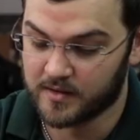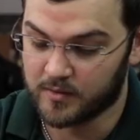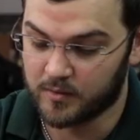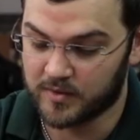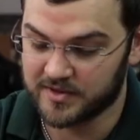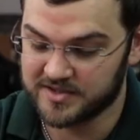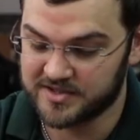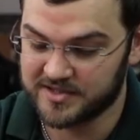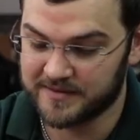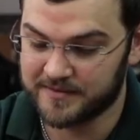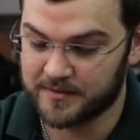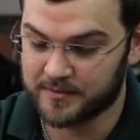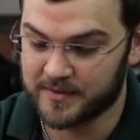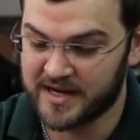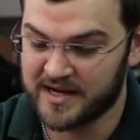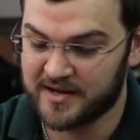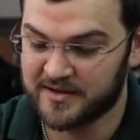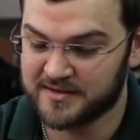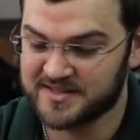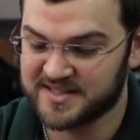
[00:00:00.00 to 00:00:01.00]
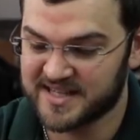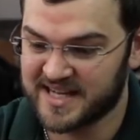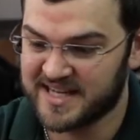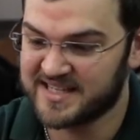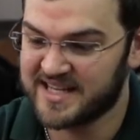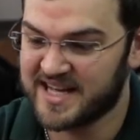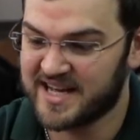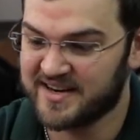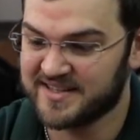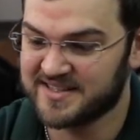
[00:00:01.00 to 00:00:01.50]
Once you have the round side
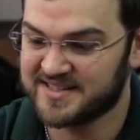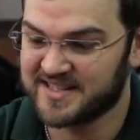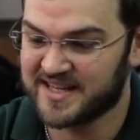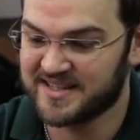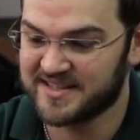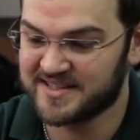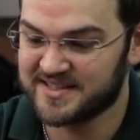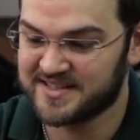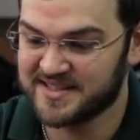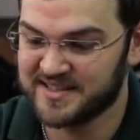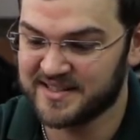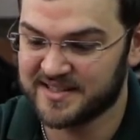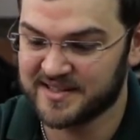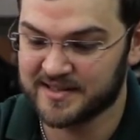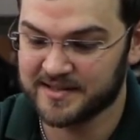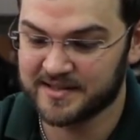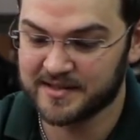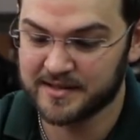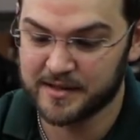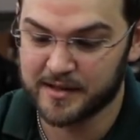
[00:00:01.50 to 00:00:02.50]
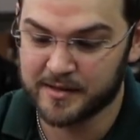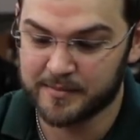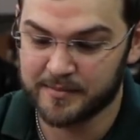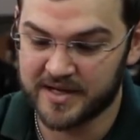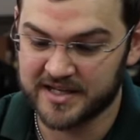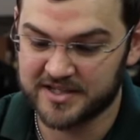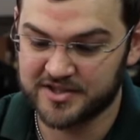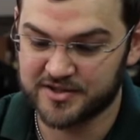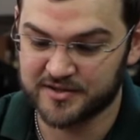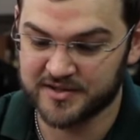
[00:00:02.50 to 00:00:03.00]
down inside the sear,
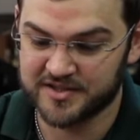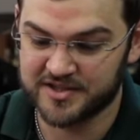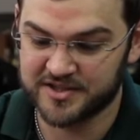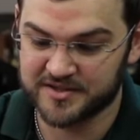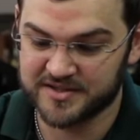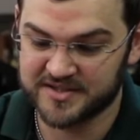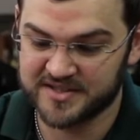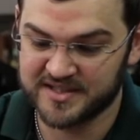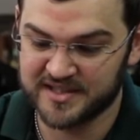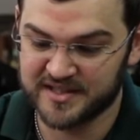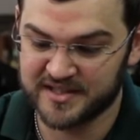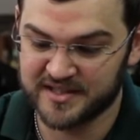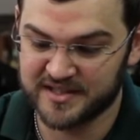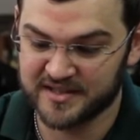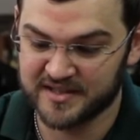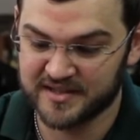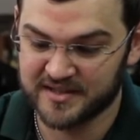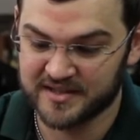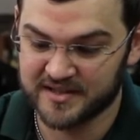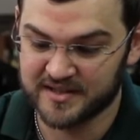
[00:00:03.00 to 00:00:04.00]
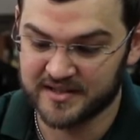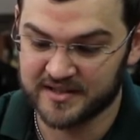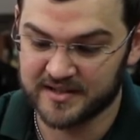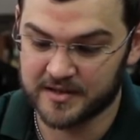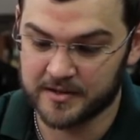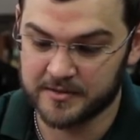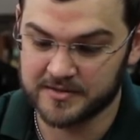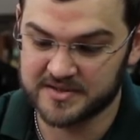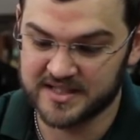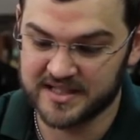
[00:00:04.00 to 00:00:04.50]
make sure that your sear
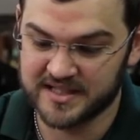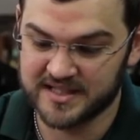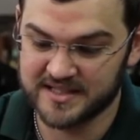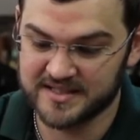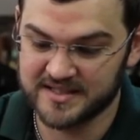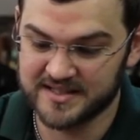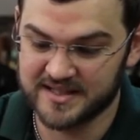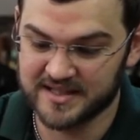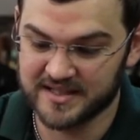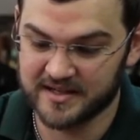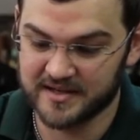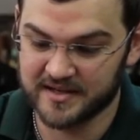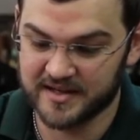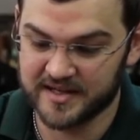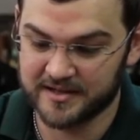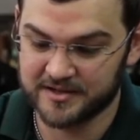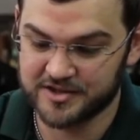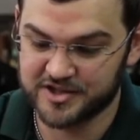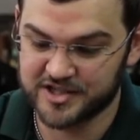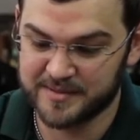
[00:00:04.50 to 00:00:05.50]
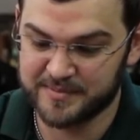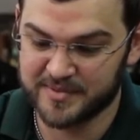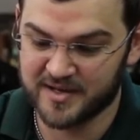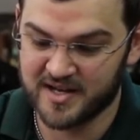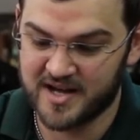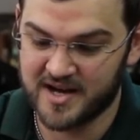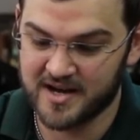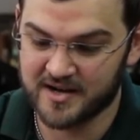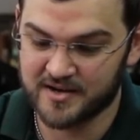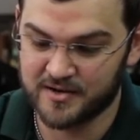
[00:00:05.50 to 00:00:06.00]
goes into the little L-shaped
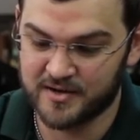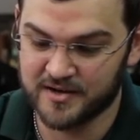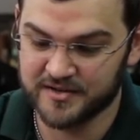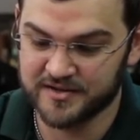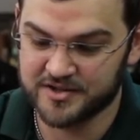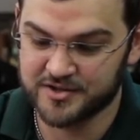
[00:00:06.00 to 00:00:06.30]
lock on the